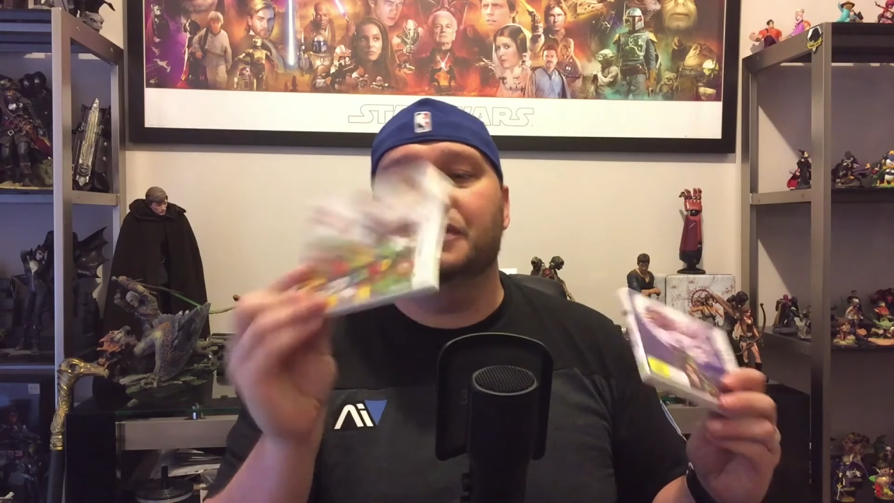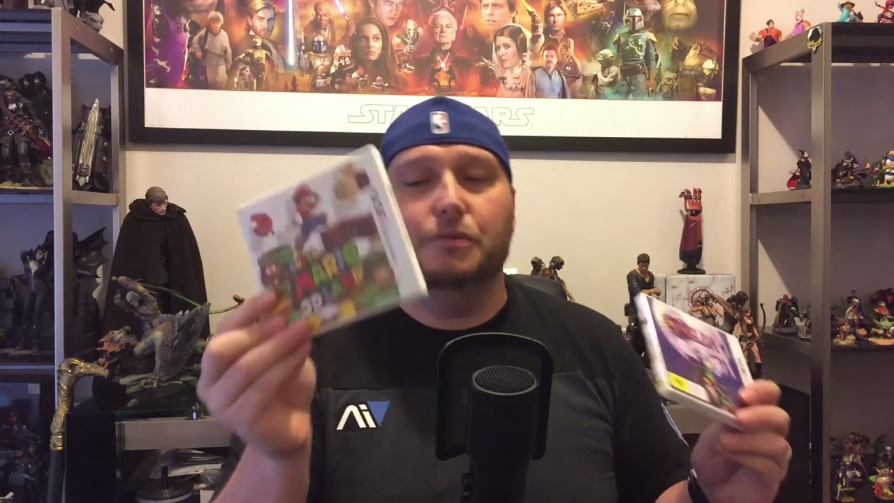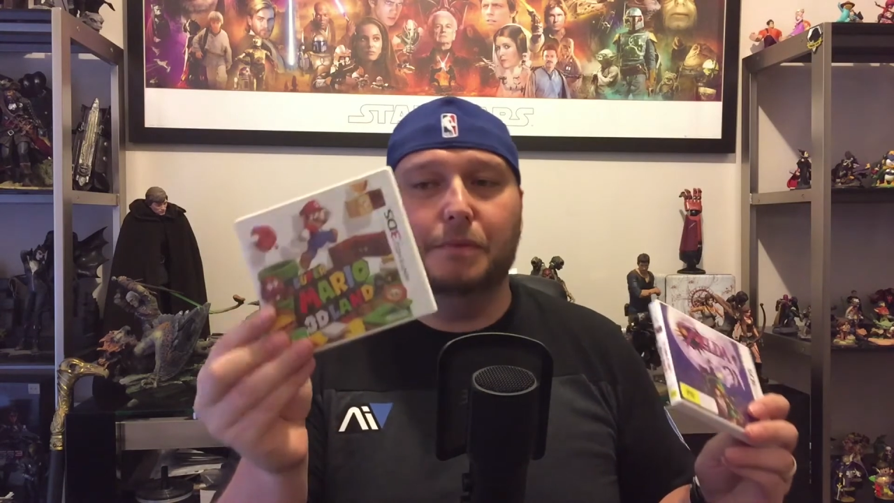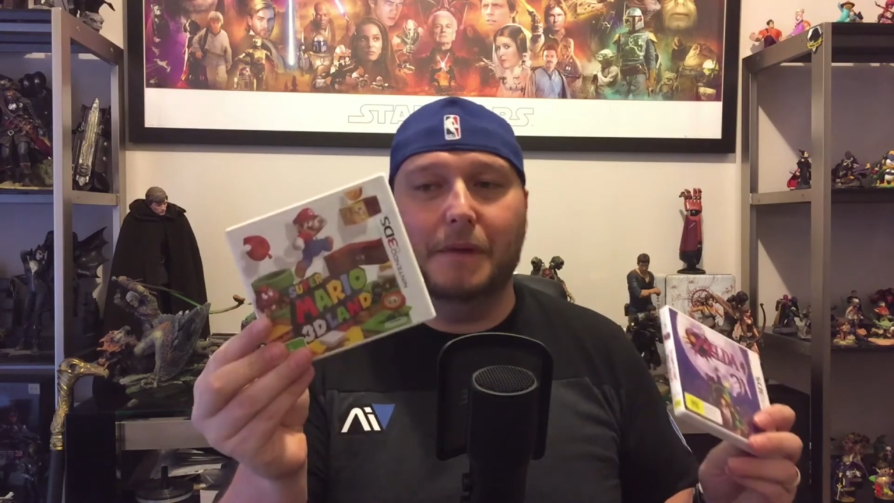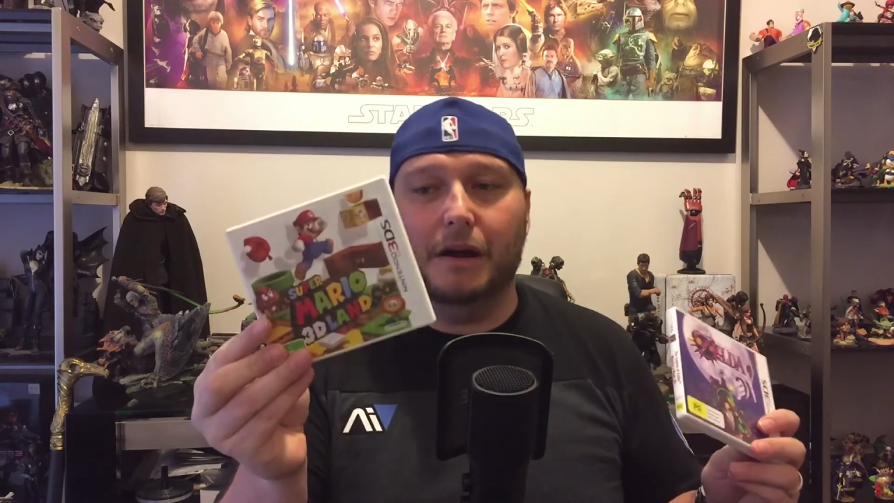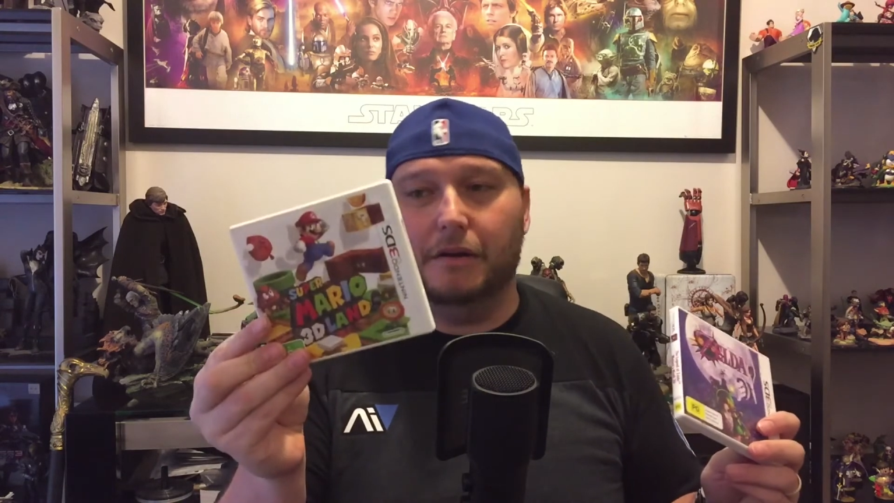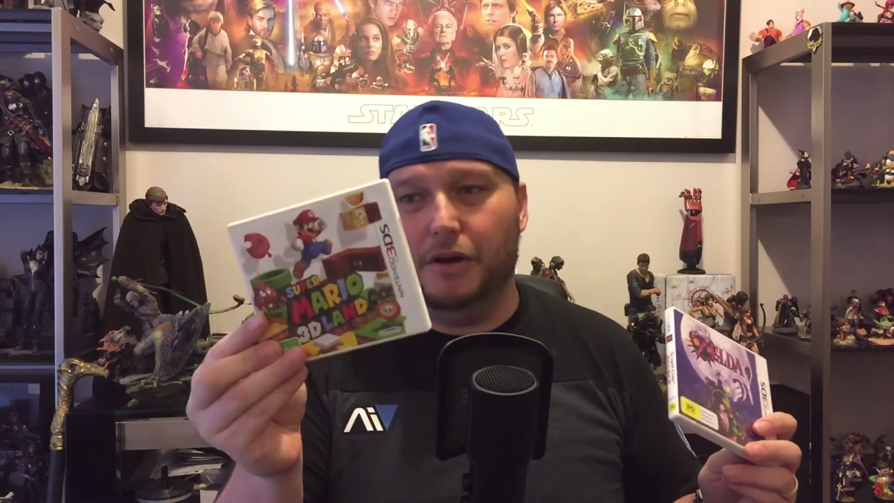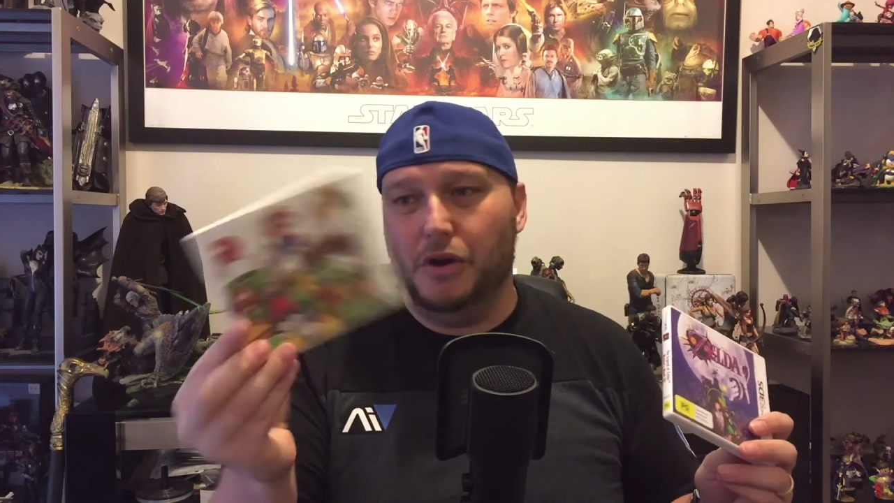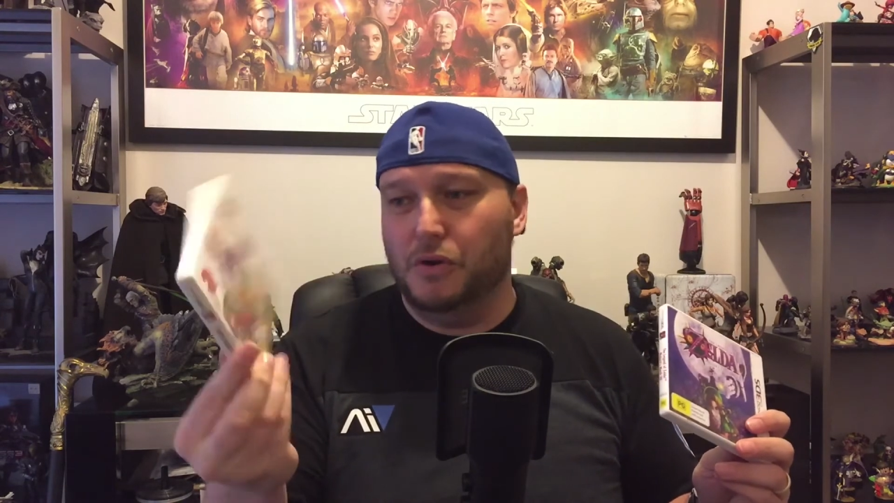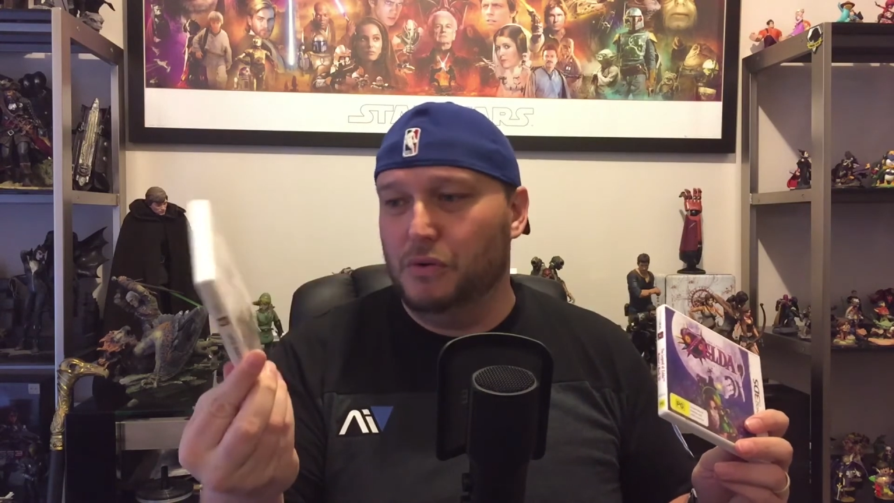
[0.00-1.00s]
Super
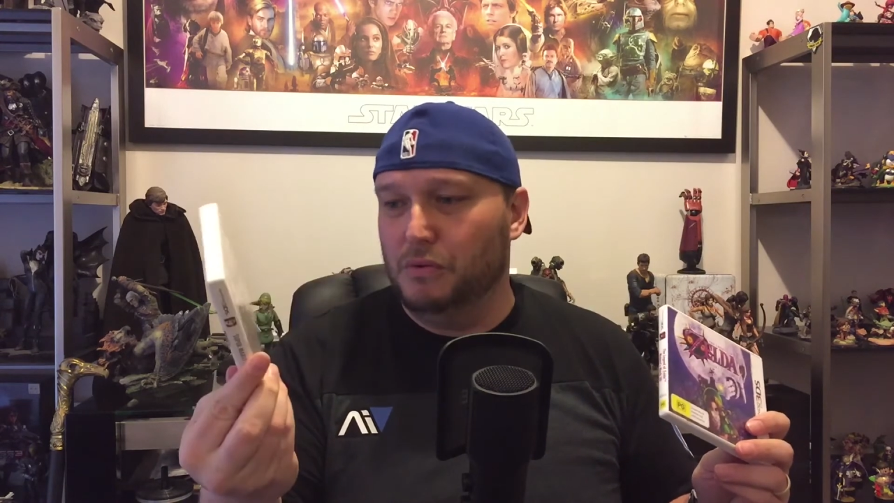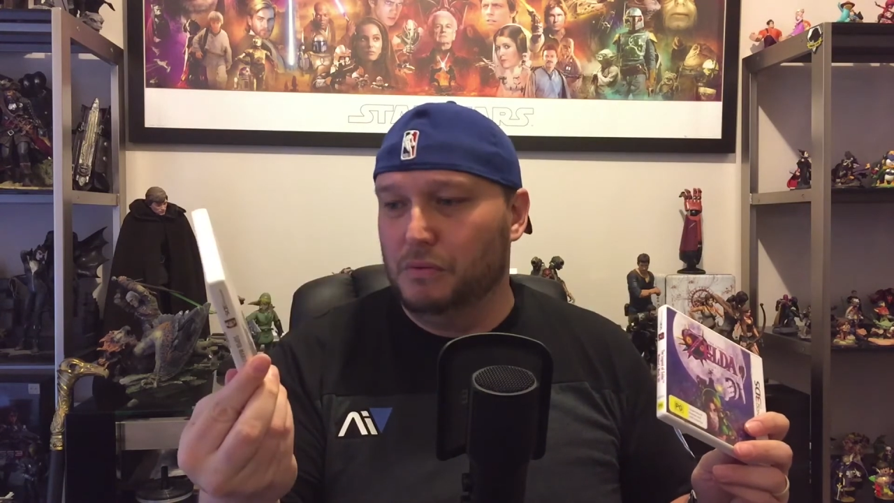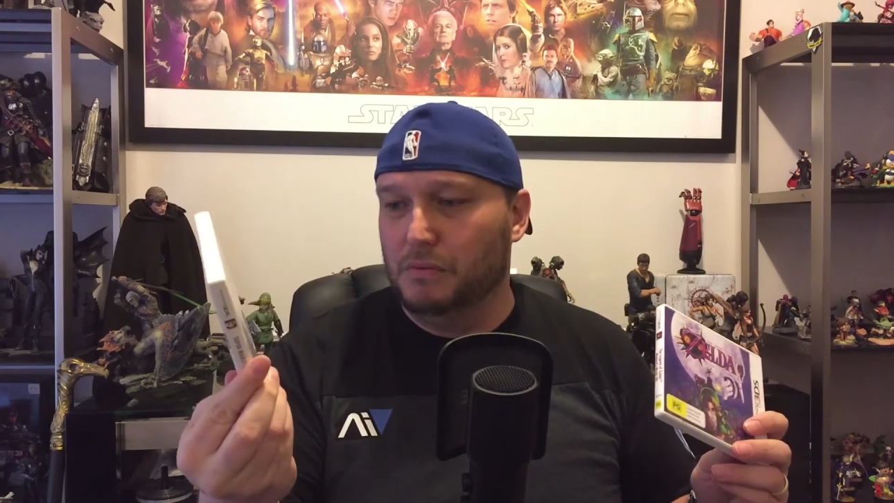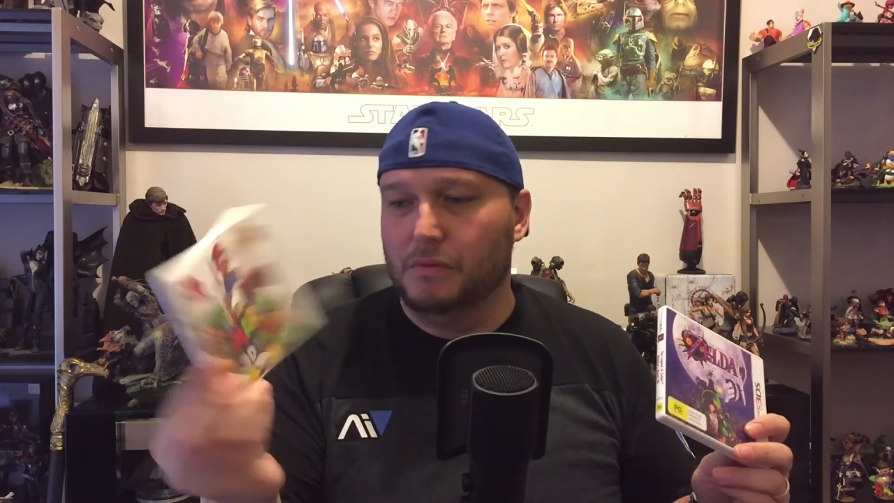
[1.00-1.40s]
Mario